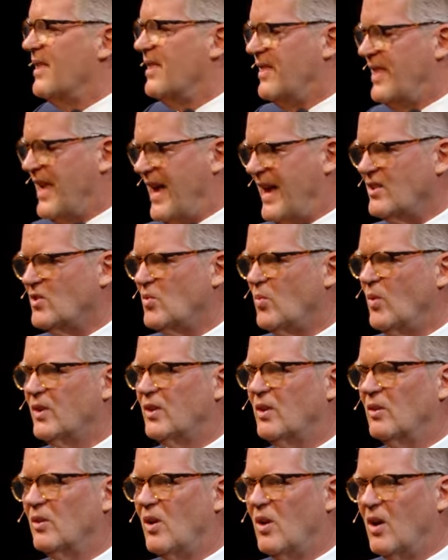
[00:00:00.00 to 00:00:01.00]
That's
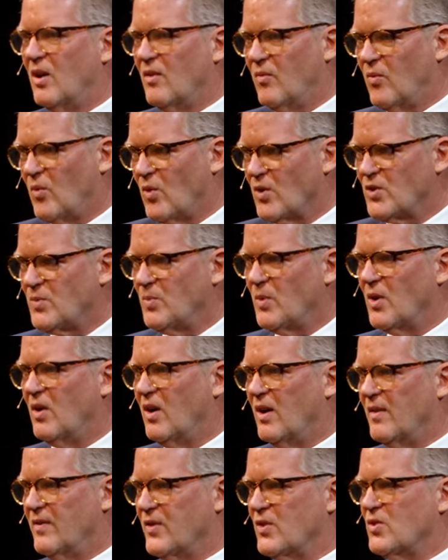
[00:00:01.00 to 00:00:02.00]
what the law enforcement
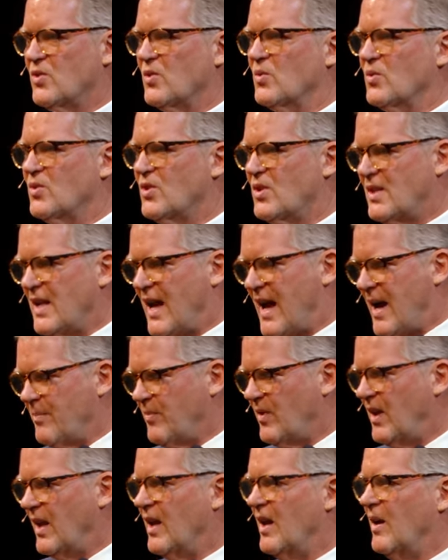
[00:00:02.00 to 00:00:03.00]
officers
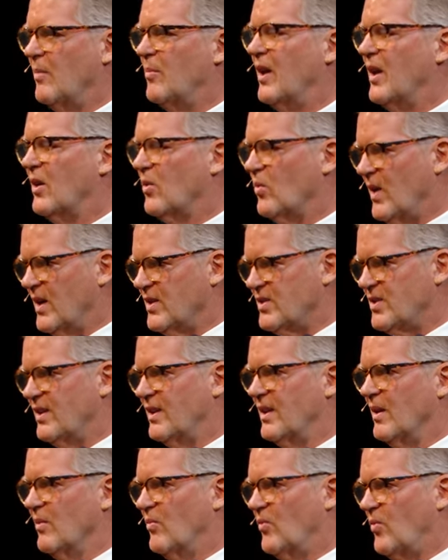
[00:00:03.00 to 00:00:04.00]
stopped them and
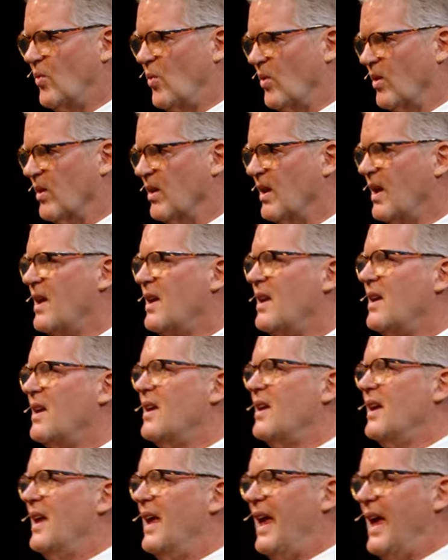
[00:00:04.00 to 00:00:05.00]
arrested them for.
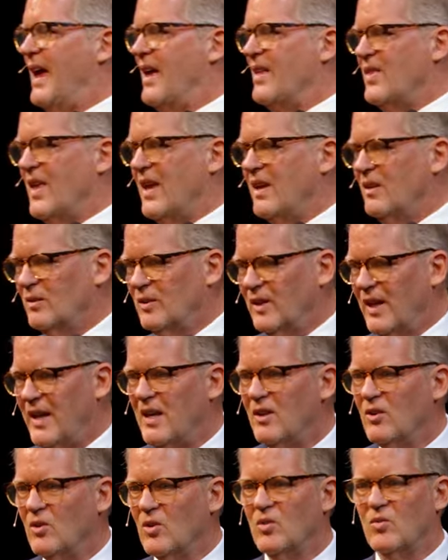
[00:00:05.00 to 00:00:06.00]
And they
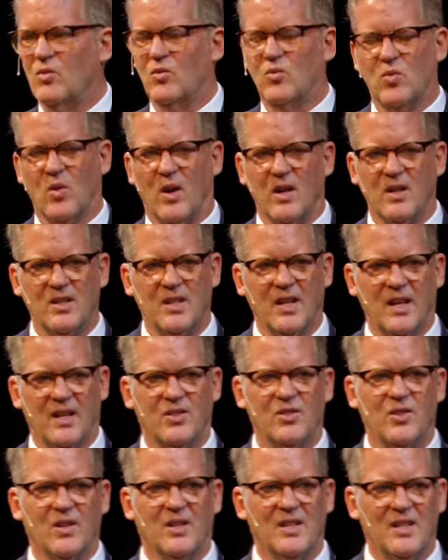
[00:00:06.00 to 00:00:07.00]
later drug
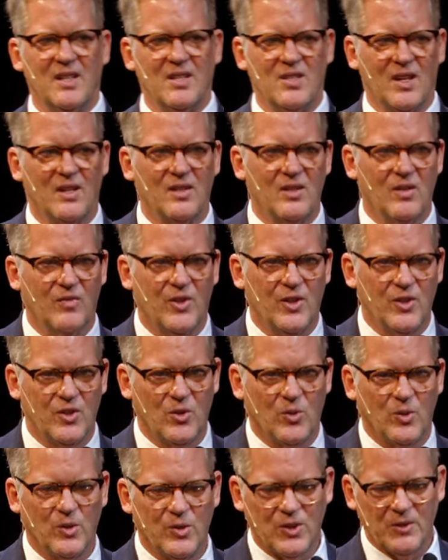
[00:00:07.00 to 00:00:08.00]
tested these
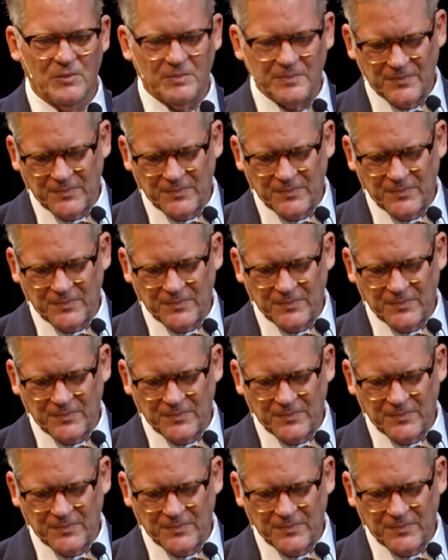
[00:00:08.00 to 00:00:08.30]
individuals.